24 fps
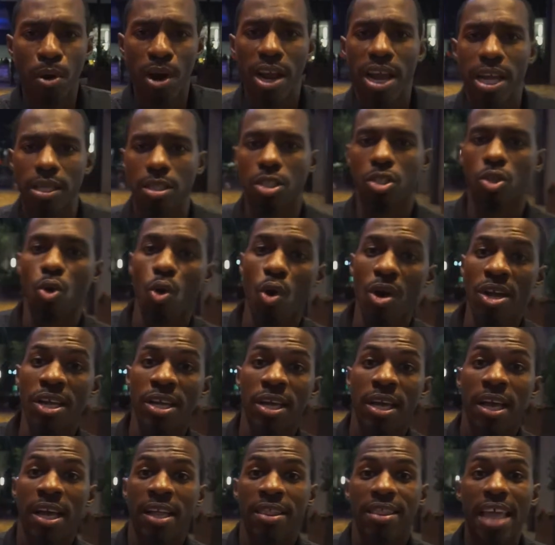brand story
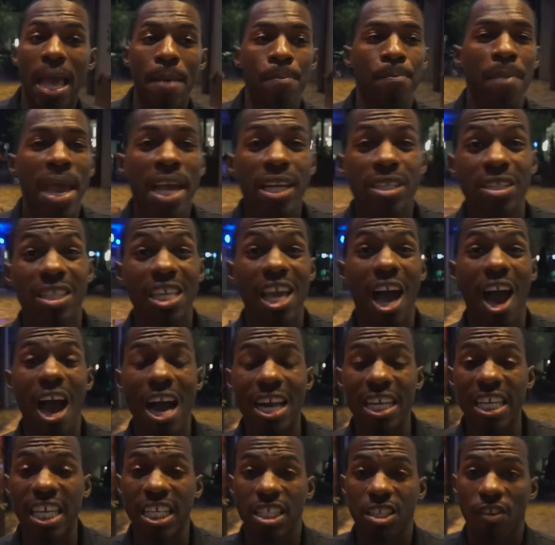that makes the
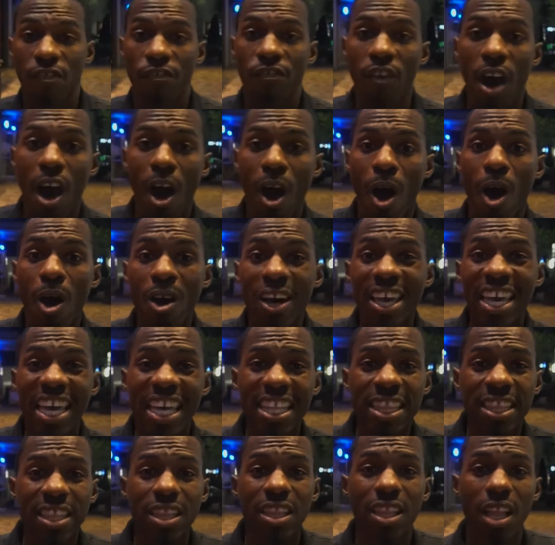audience fall
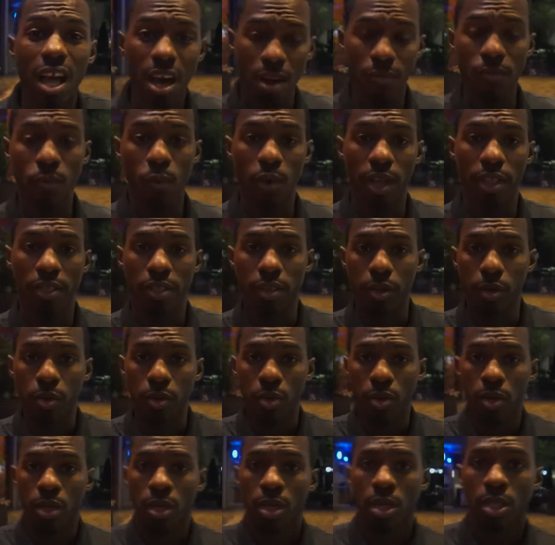in love with
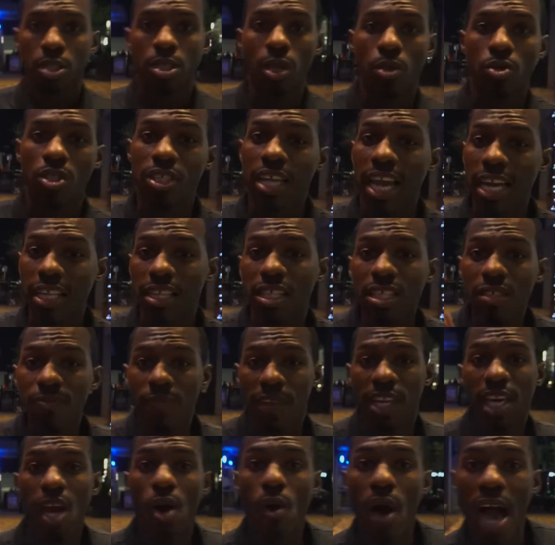you. So check this
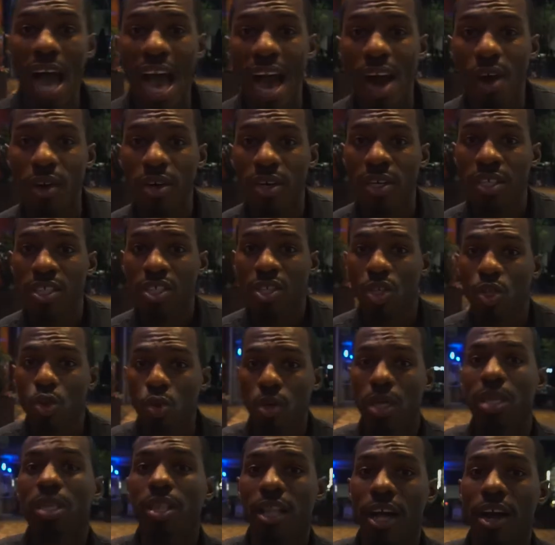video out so you
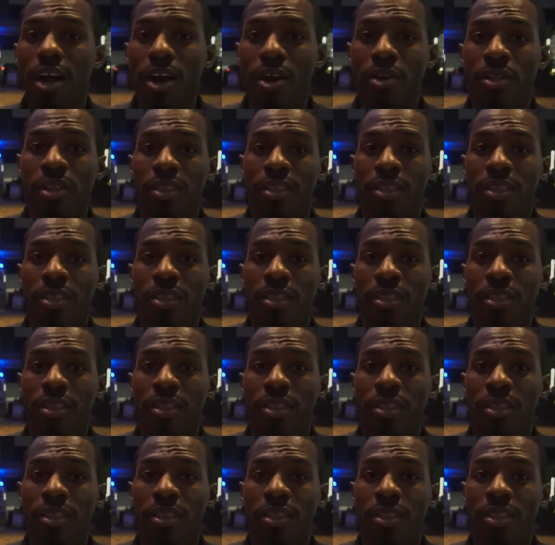can learn